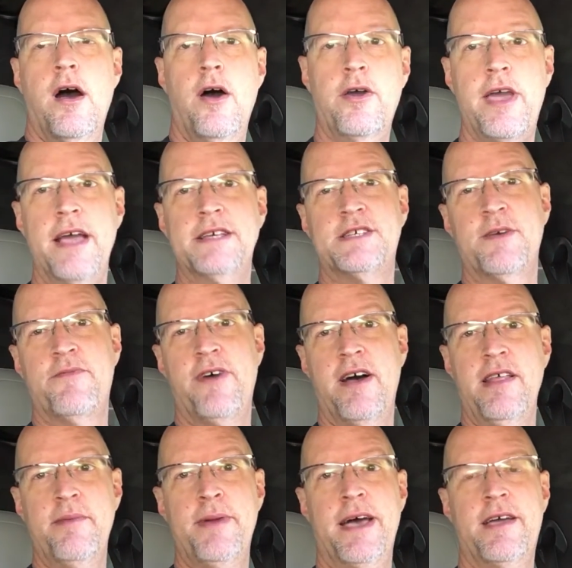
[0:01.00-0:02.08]
Okay, so I'm
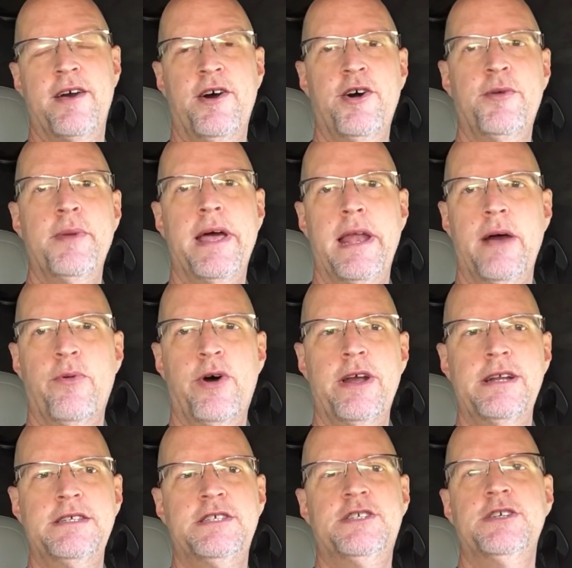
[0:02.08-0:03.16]
finally back home and I
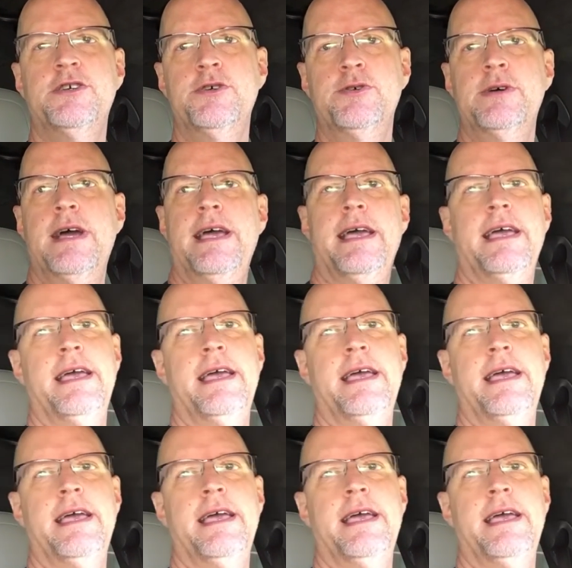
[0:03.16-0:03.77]
wanted to do